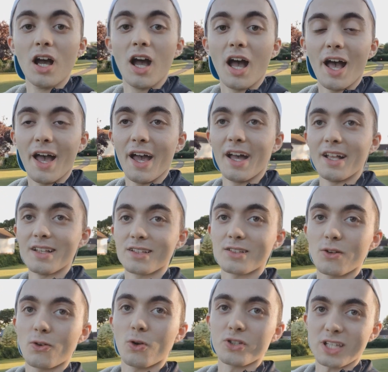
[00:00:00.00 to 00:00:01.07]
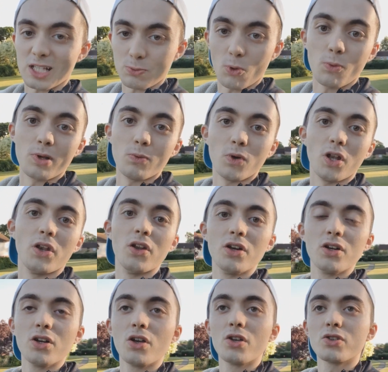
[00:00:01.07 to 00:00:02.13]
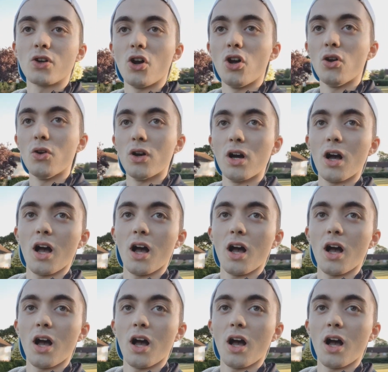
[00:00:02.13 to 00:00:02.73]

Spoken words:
and of course that's what we want. So,